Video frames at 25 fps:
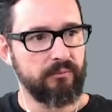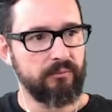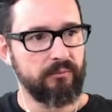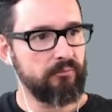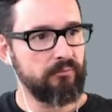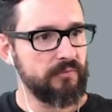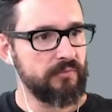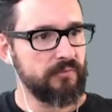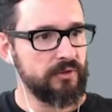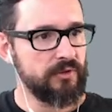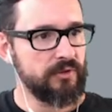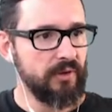
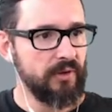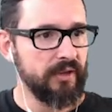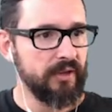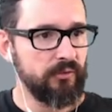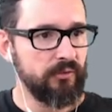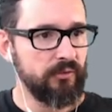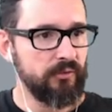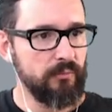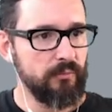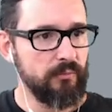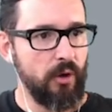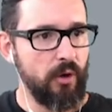try to
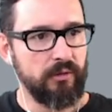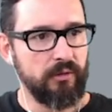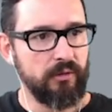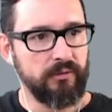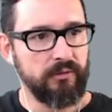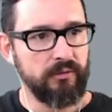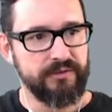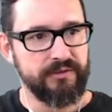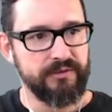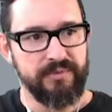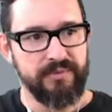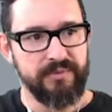model
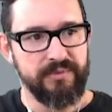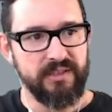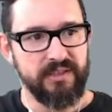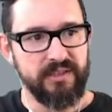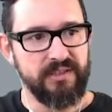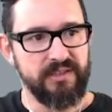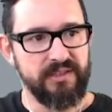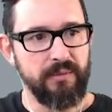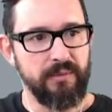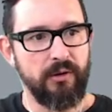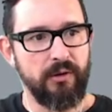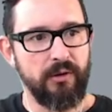something
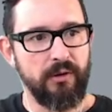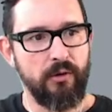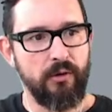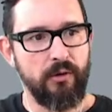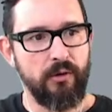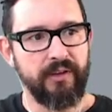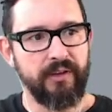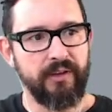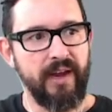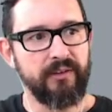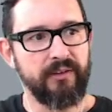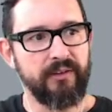simple on
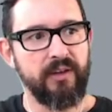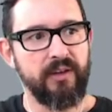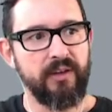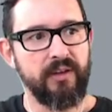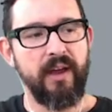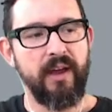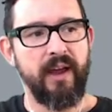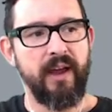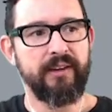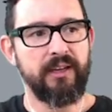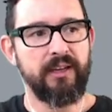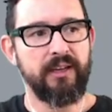that,
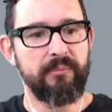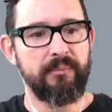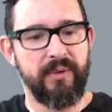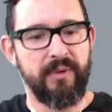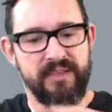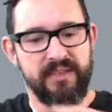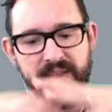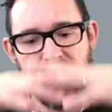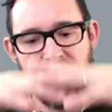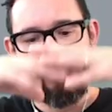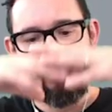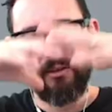and that
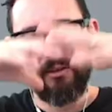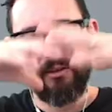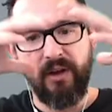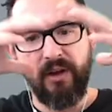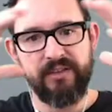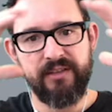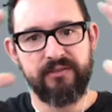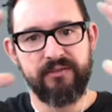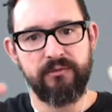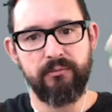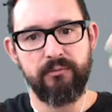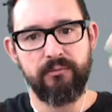basically try
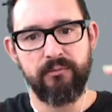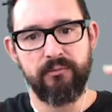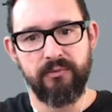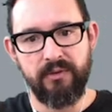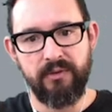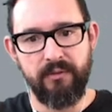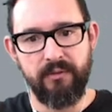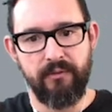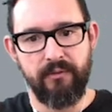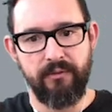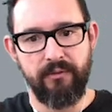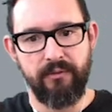to
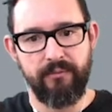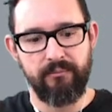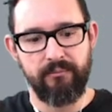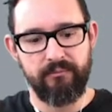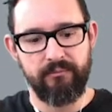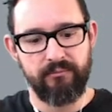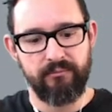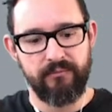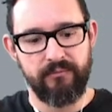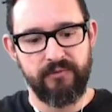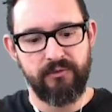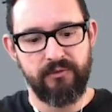
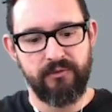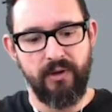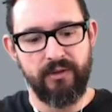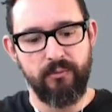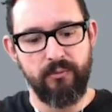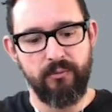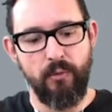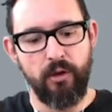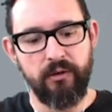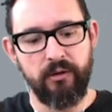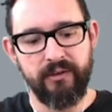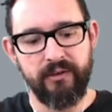
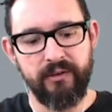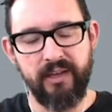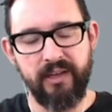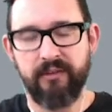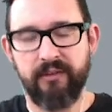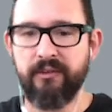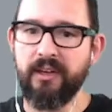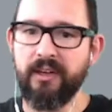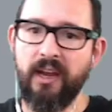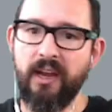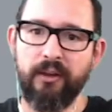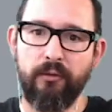model that
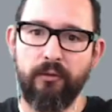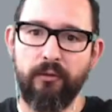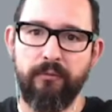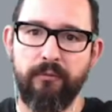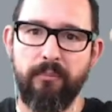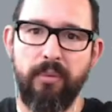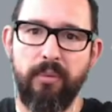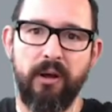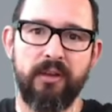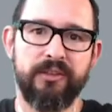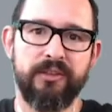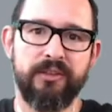kind of
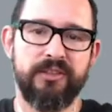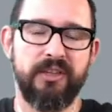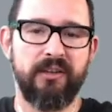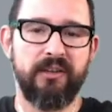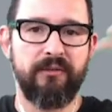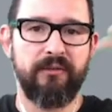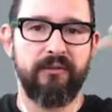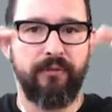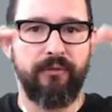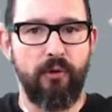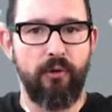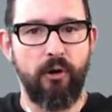bulging
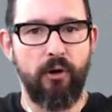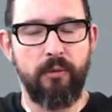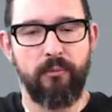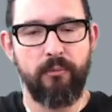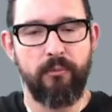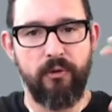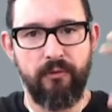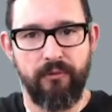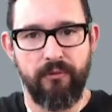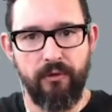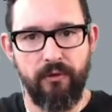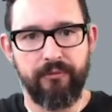form
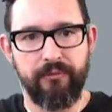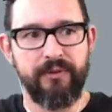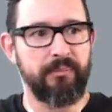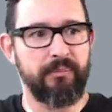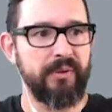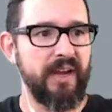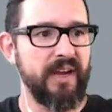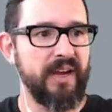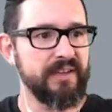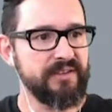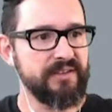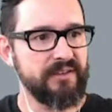of the
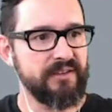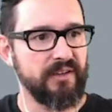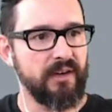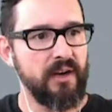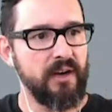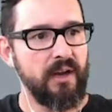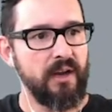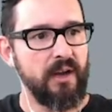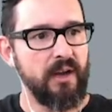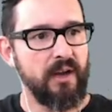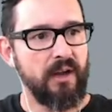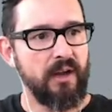plaster.
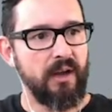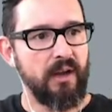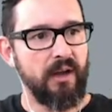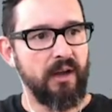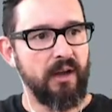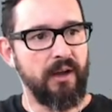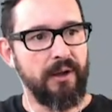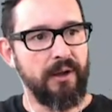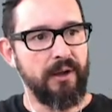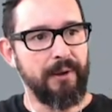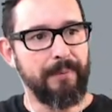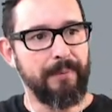
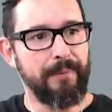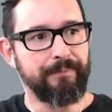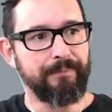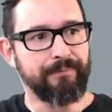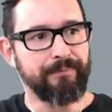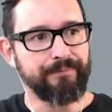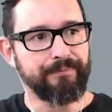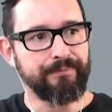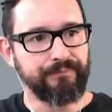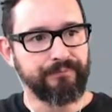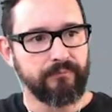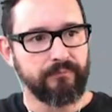And
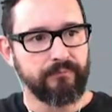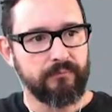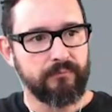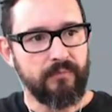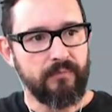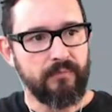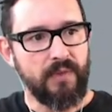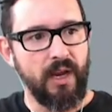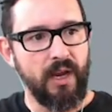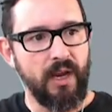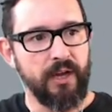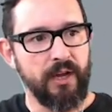
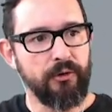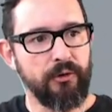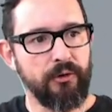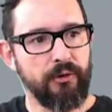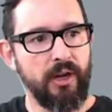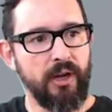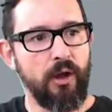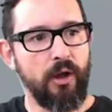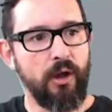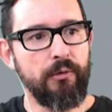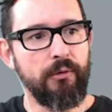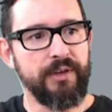you can
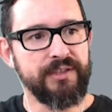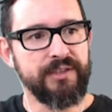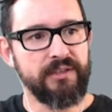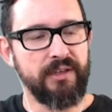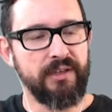always